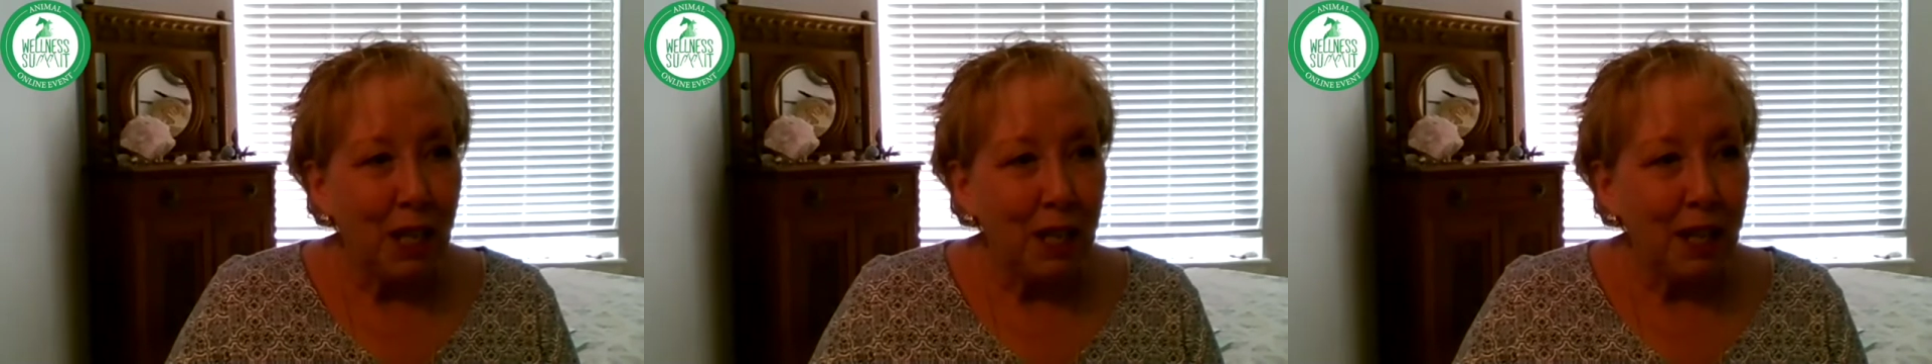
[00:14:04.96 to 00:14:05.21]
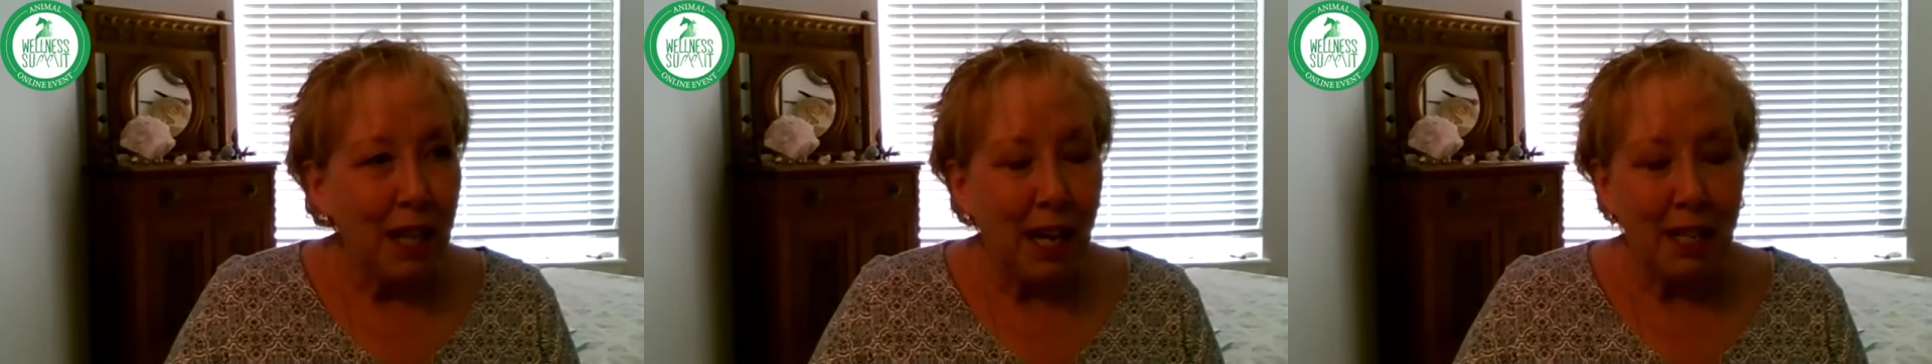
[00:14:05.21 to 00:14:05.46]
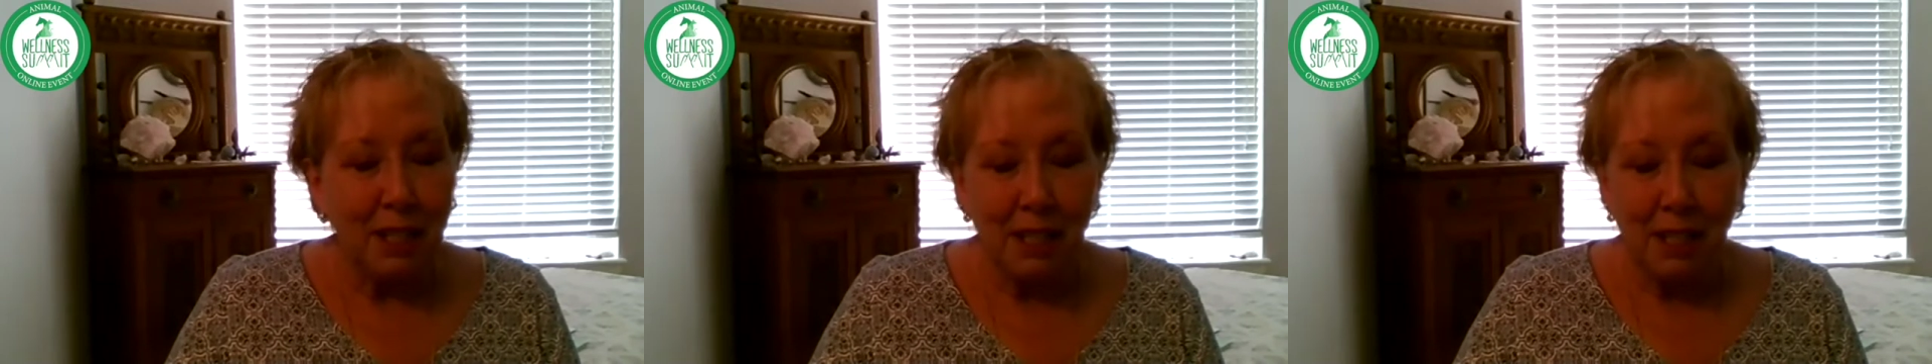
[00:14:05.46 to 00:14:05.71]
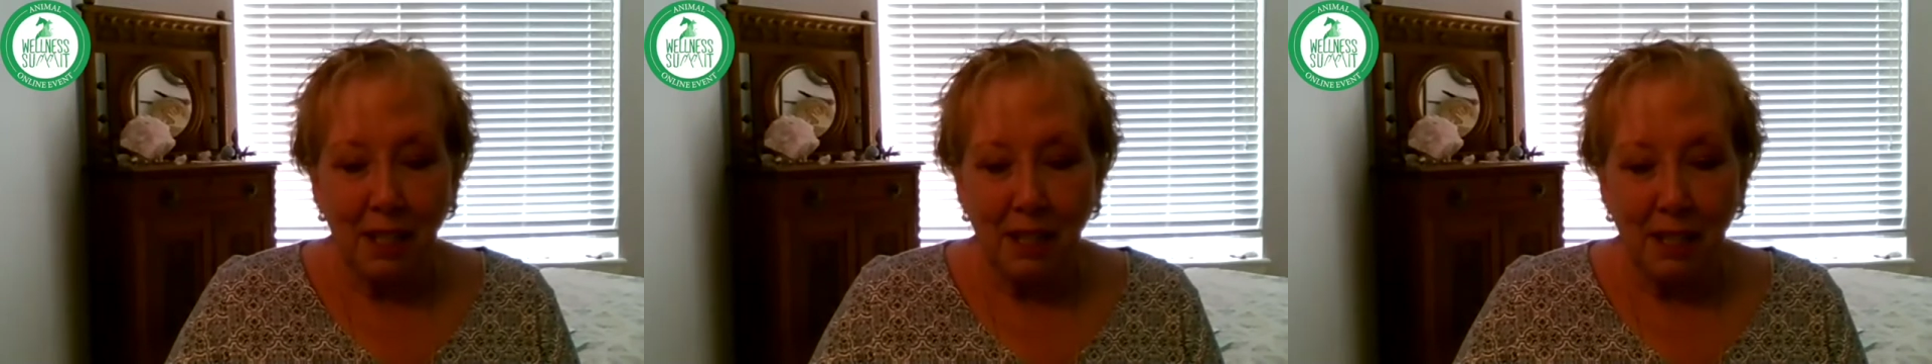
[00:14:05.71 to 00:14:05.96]
that
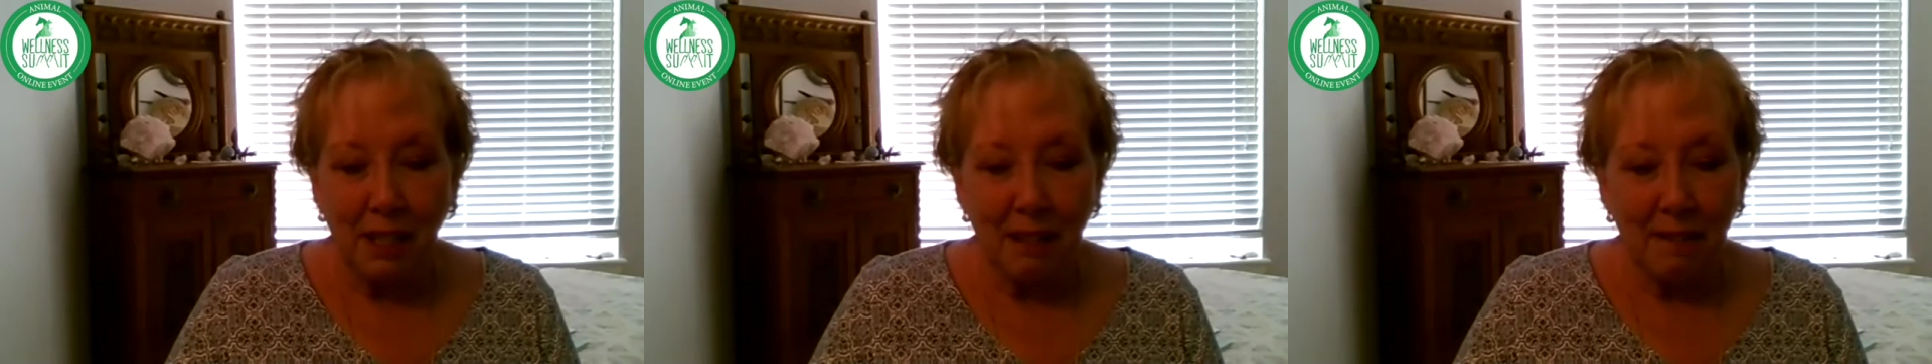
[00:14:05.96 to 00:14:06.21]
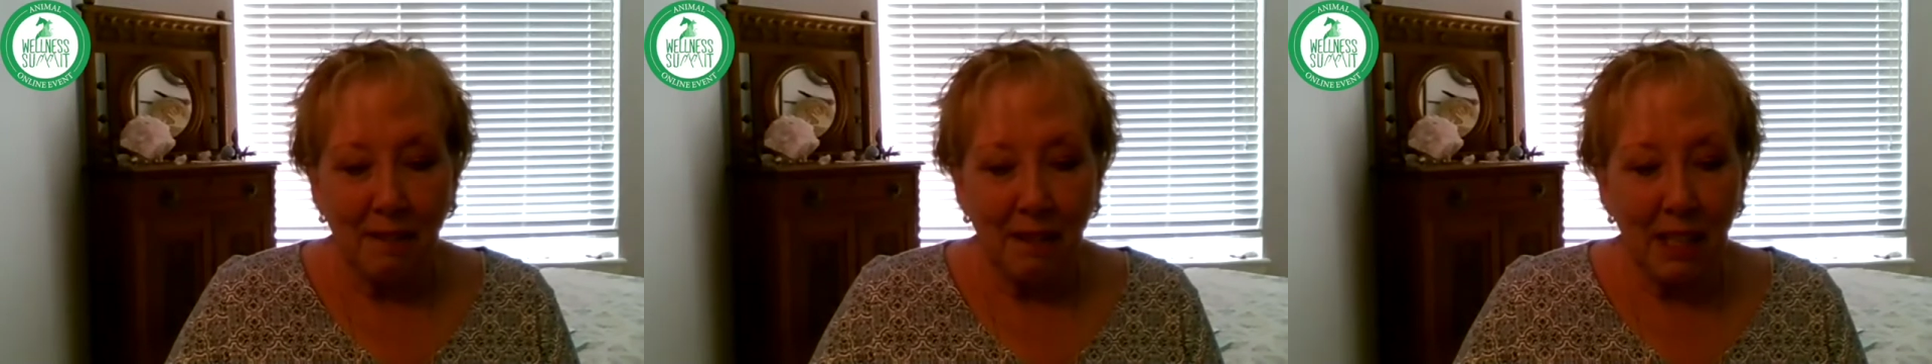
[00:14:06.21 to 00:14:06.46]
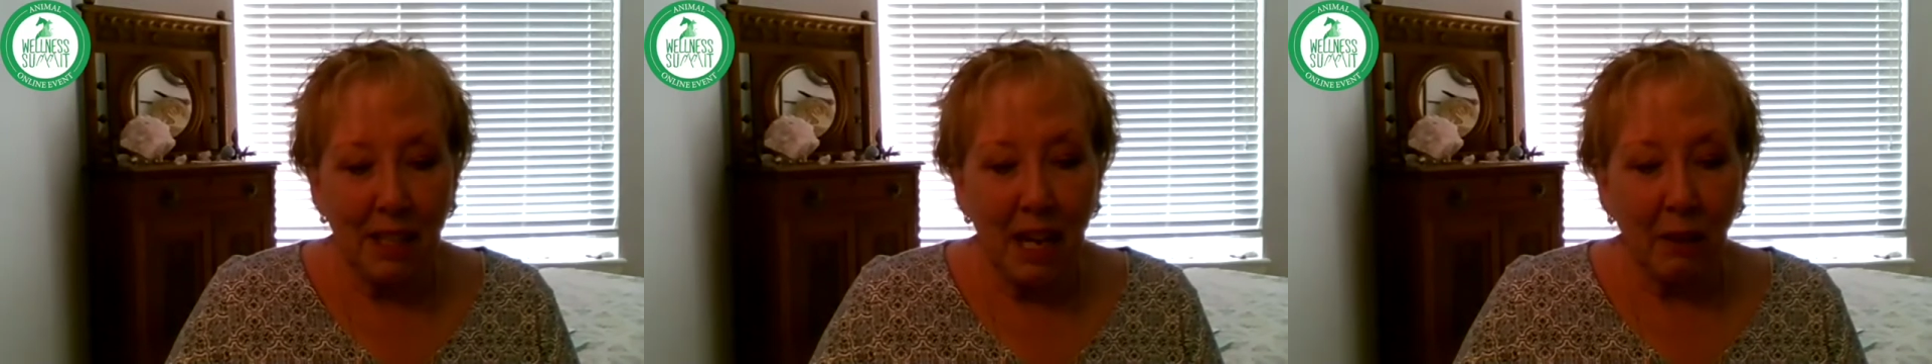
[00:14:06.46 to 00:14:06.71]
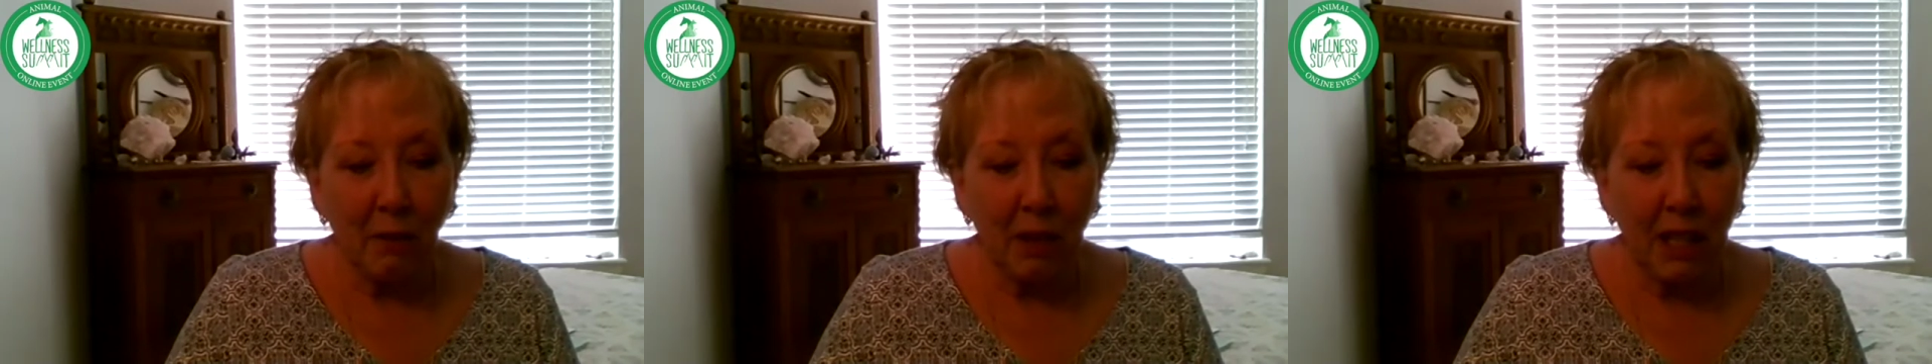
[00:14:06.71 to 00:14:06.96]

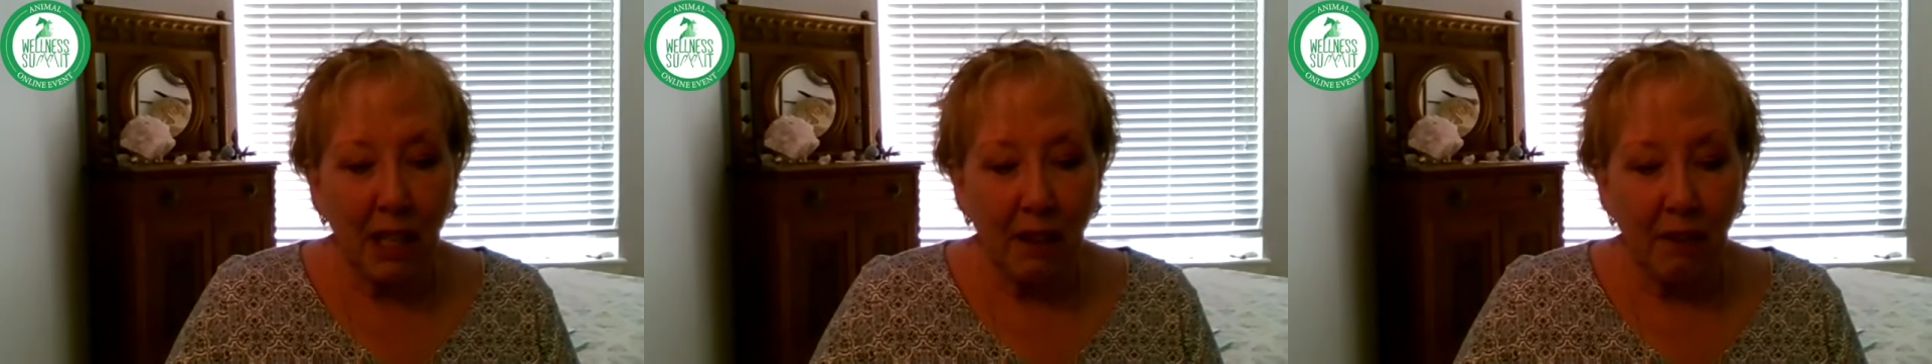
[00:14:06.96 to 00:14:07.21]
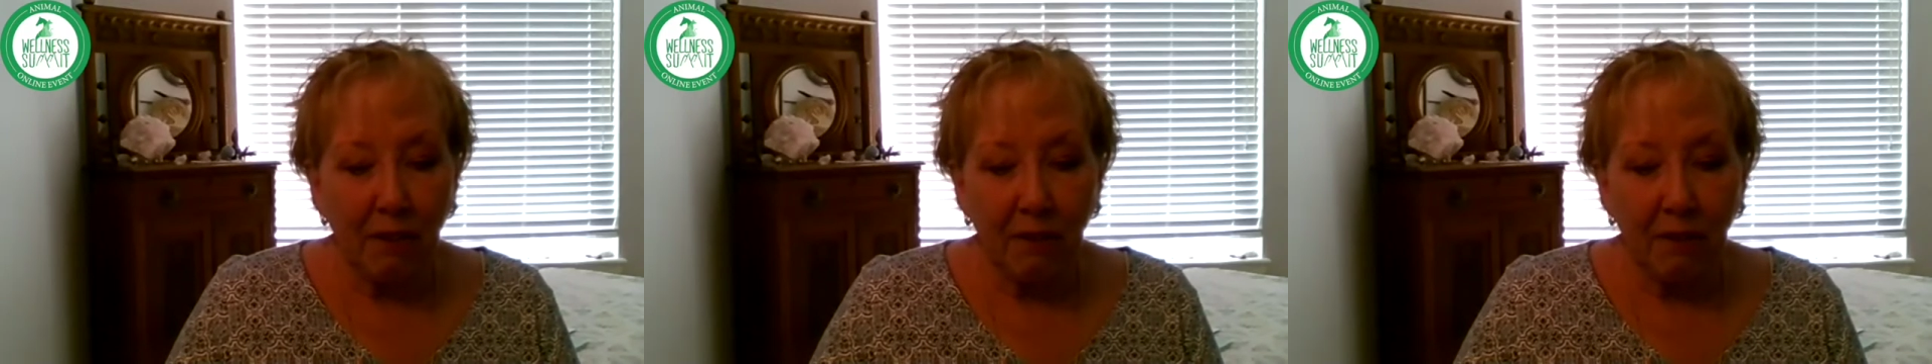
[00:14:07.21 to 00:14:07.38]
integrity of